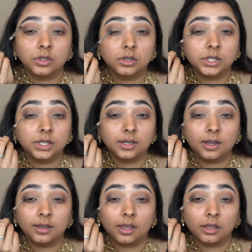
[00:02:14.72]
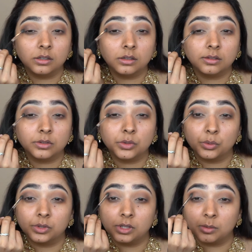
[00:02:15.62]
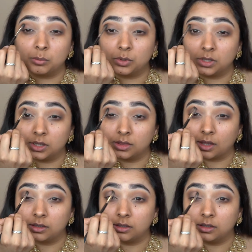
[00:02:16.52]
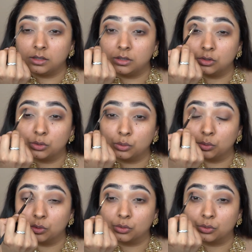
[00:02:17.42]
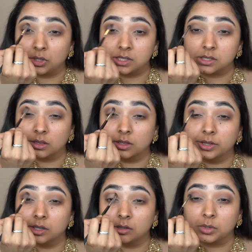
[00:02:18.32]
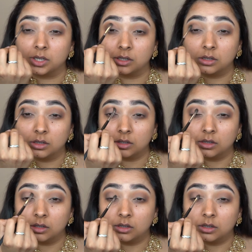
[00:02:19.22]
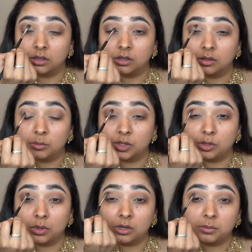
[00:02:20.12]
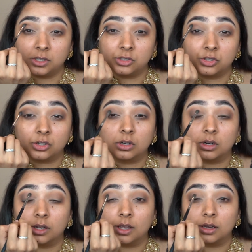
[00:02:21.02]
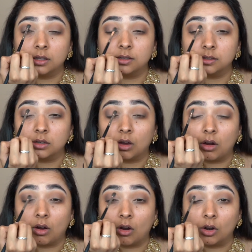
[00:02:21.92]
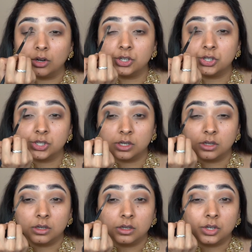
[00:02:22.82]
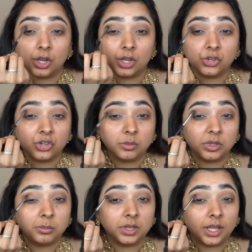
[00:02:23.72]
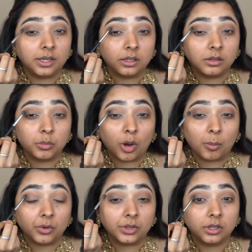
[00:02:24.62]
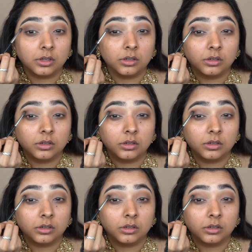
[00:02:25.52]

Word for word: And then again, slowly I'm bringing that into the crease a little bit. But you want to make sure, again, it's not harsh. It should be blended properly.